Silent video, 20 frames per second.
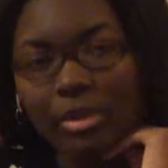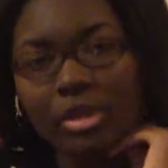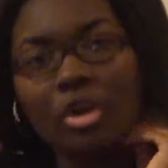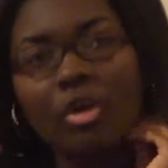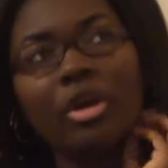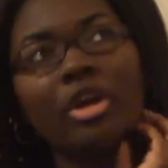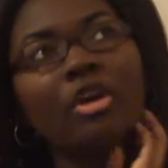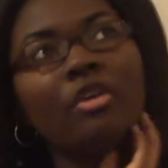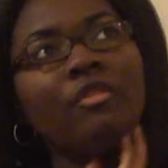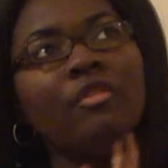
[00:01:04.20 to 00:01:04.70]
we were
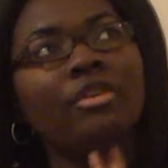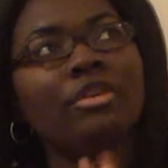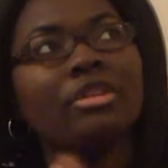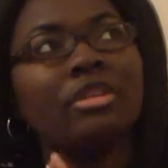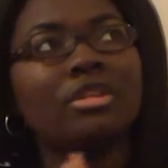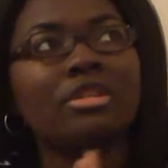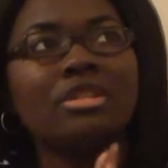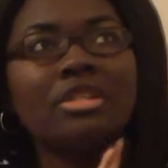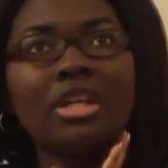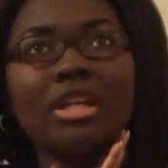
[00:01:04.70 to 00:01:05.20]
going
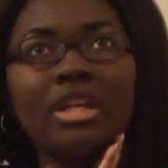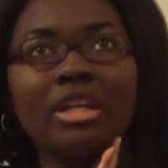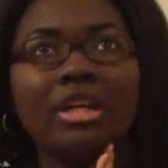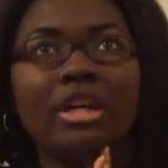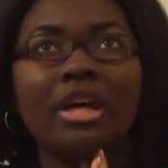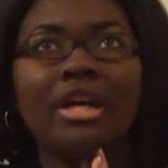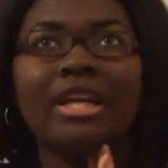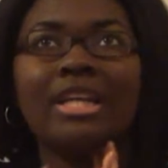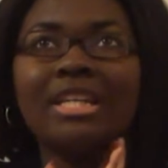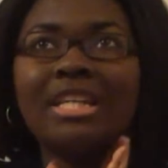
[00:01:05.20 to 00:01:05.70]
over the study
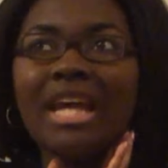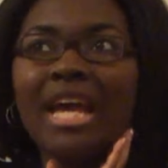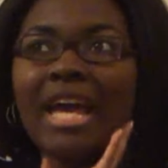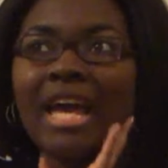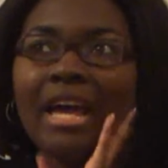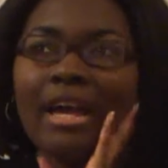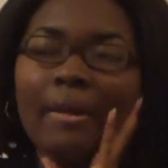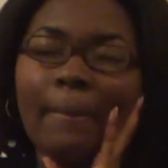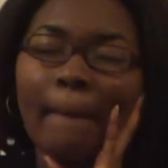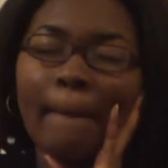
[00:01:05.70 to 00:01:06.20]
guide
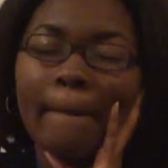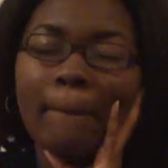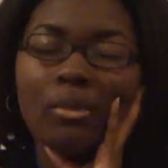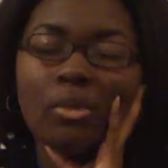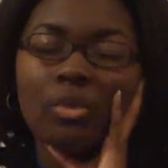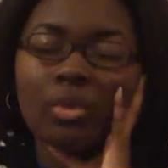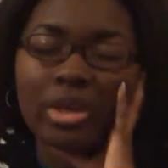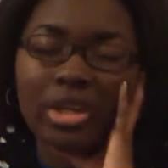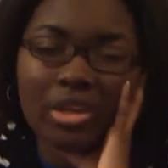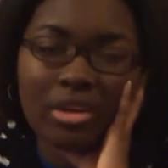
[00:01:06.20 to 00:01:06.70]
and
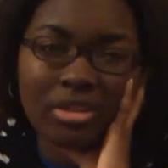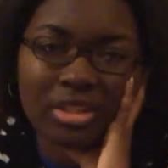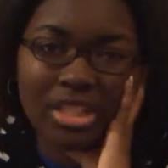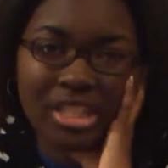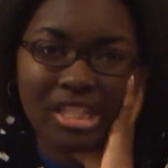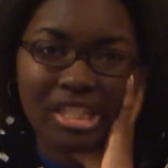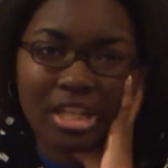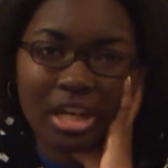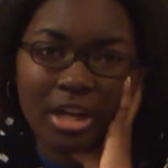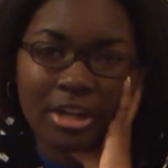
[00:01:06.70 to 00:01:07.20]
we
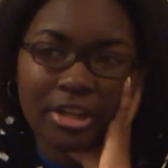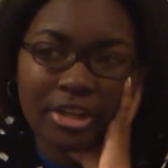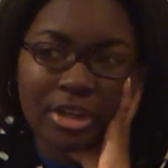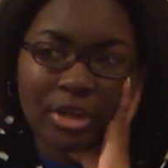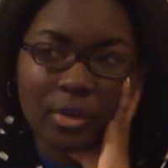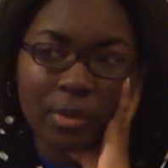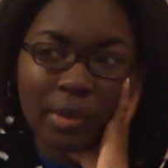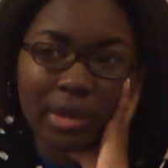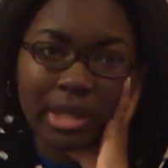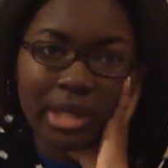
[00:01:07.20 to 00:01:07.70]
did not
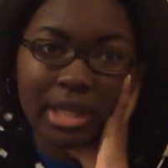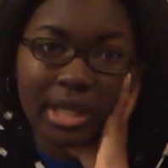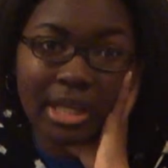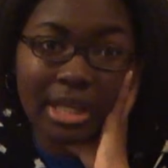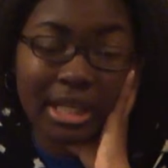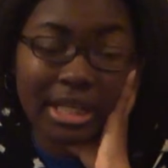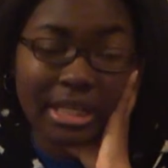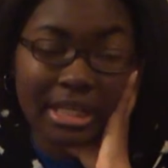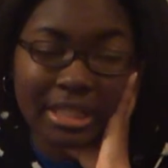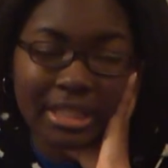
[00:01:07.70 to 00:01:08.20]
know
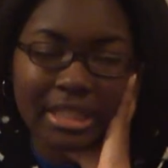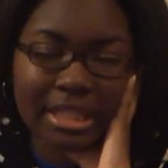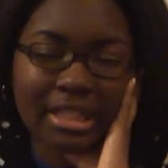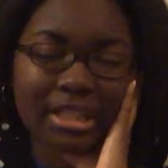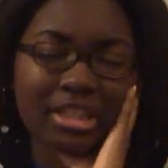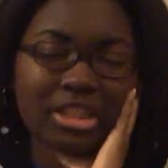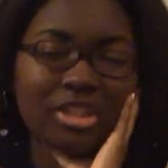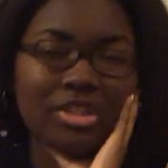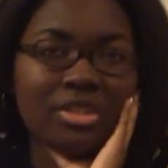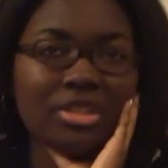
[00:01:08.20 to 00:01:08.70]
anything.
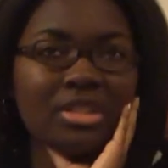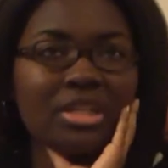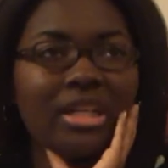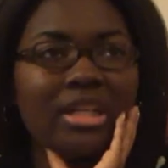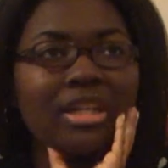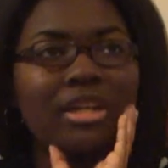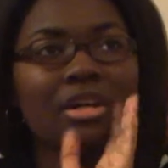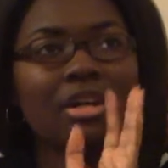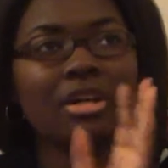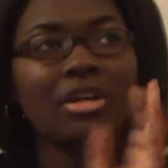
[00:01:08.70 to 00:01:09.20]
She was
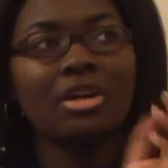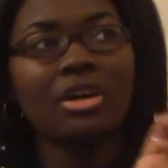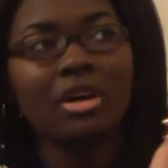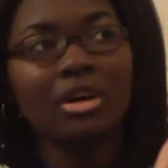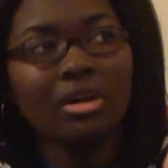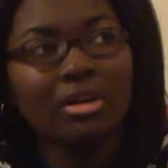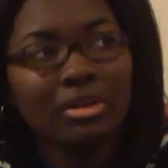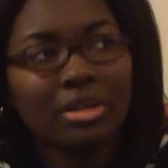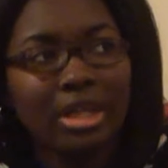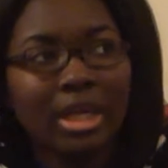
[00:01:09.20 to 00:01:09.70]
like,
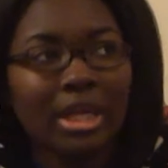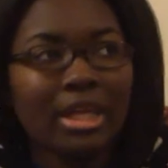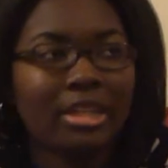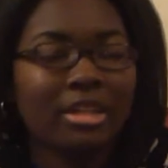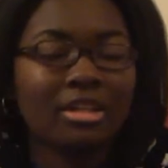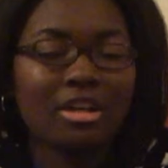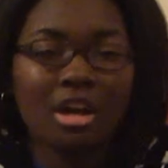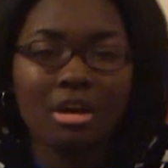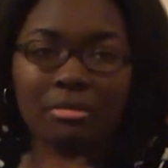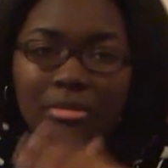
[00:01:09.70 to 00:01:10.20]
okay,
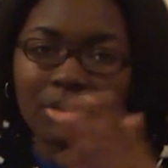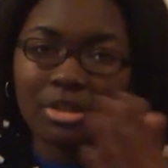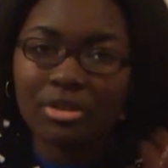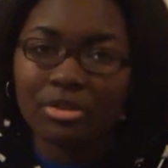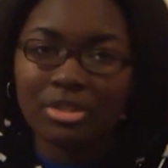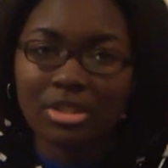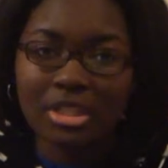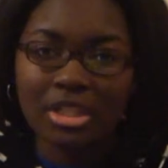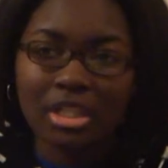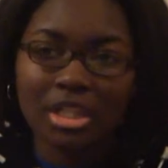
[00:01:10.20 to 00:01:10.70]
the comma
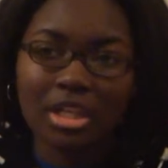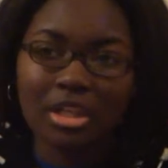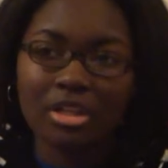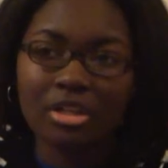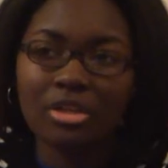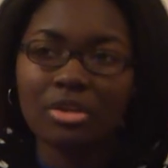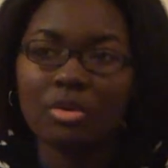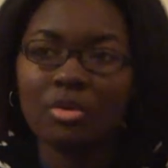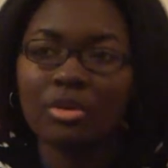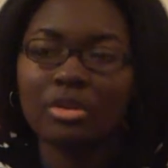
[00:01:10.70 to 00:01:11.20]
goes
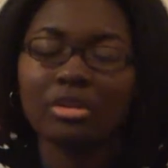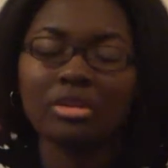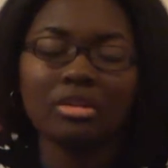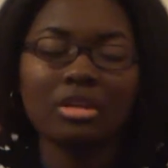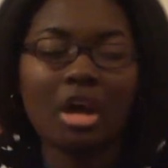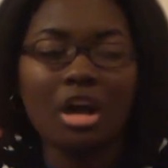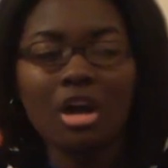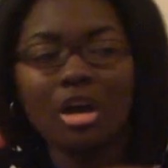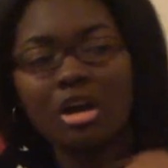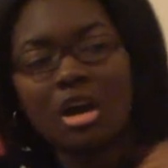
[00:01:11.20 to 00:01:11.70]
here, or the
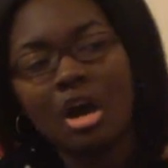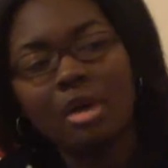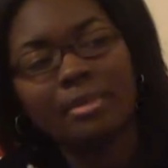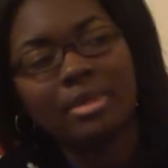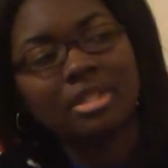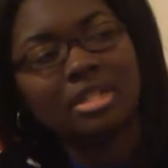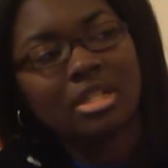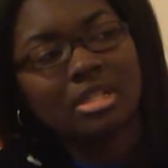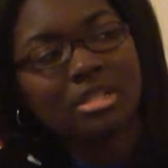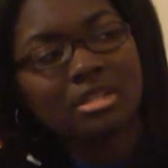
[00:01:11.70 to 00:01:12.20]

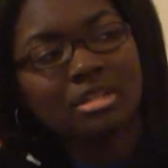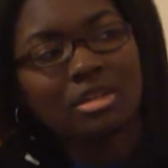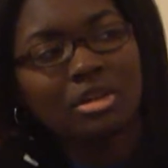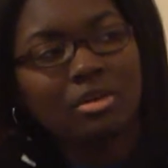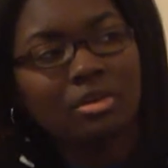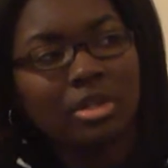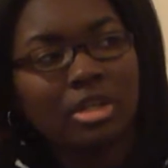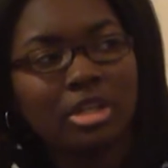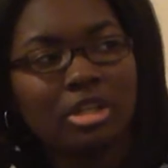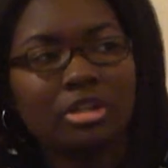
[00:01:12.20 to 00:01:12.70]
comma doesn't
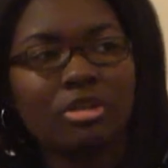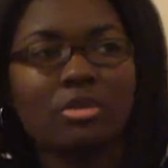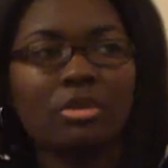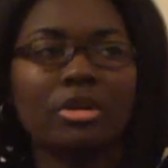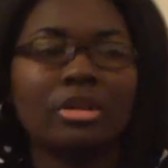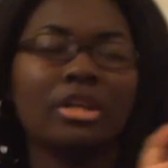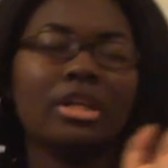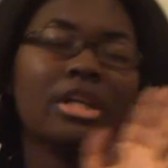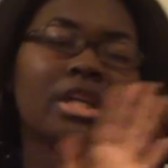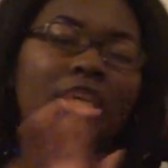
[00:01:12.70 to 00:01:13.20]
go here,
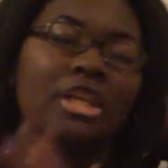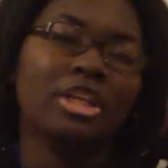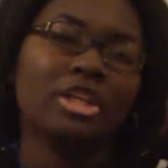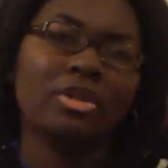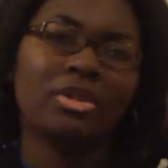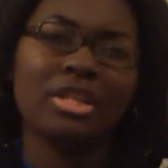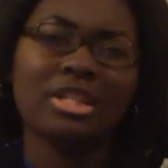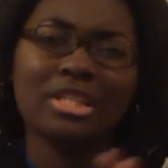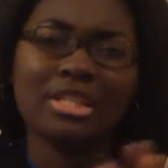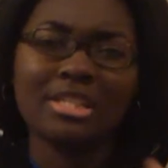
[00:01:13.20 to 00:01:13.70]
or you
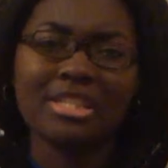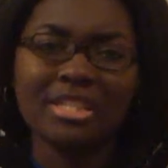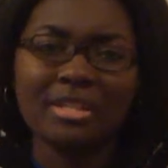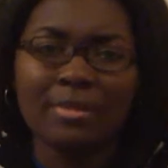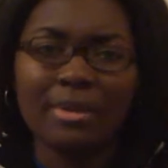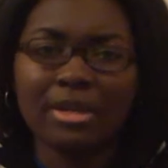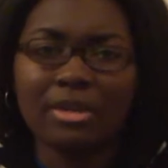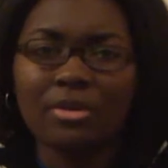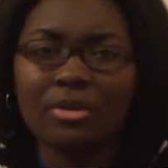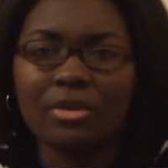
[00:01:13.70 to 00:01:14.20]
know, you need a
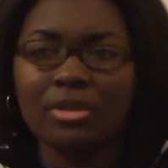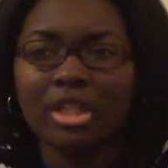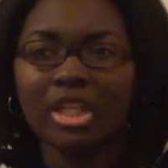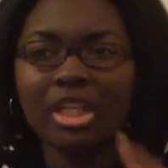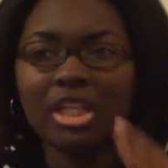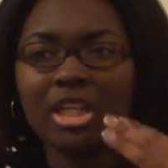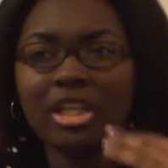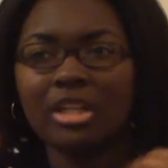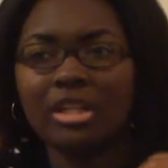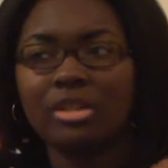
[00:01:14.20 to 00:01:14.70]
semicolon,
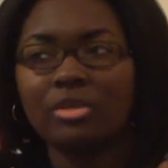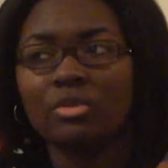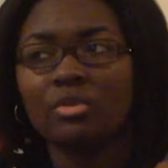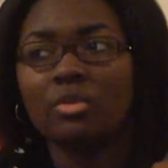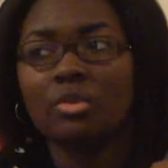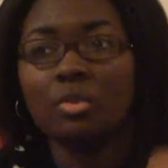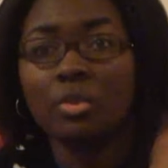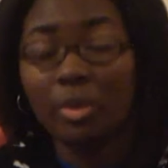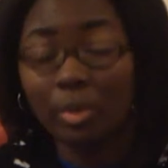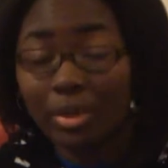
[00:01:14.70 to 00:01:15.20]
and
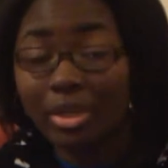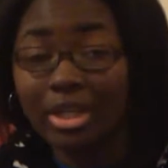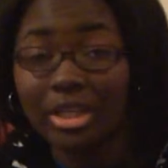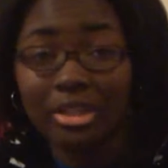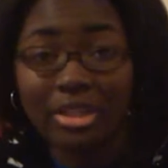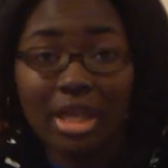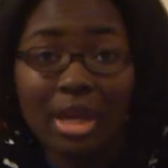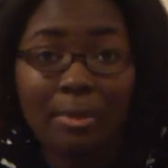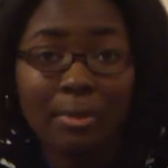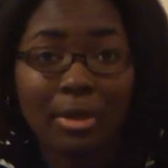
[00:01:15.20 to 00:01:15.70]
we would
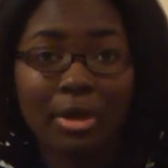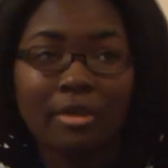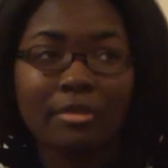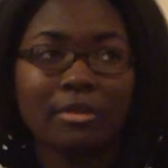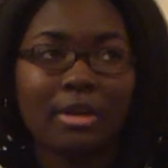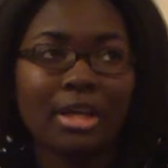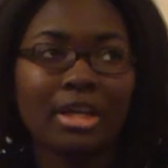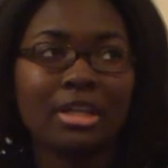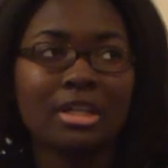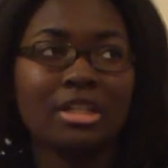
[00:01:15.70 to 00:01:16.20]
get that part
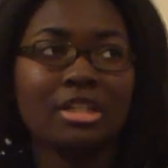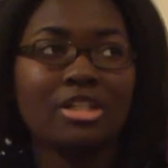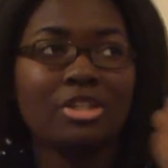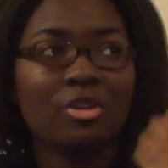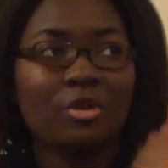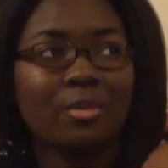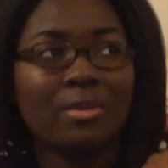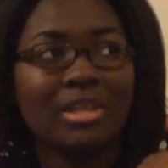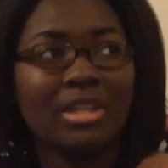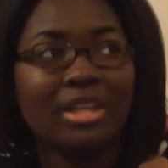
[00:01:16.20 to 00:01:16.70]
right, and she
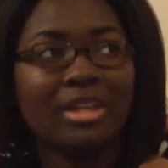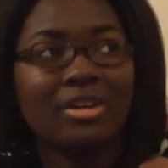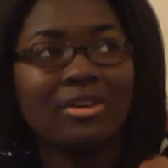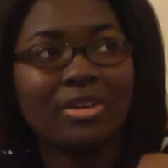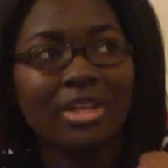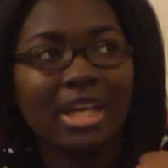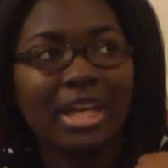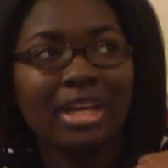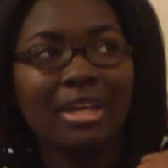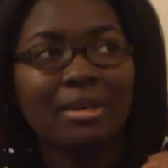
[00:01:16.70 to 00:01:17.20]
would be like,
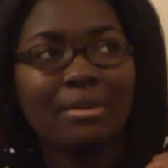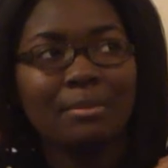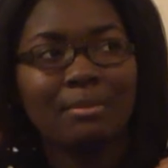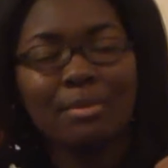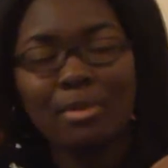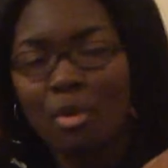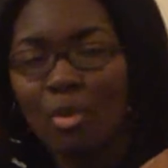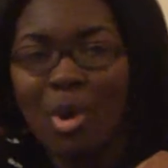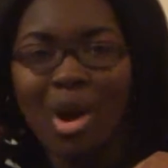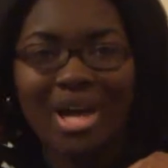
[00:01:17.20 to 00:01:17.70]
okay,
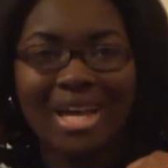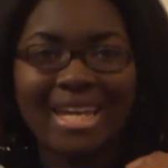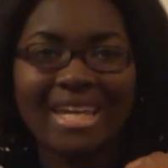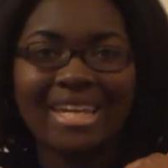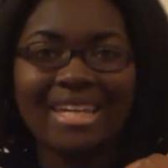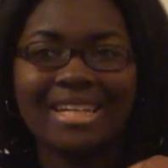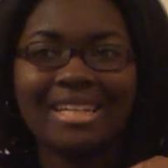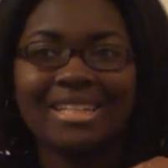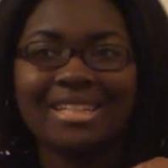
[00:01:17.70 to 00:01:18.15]
but why?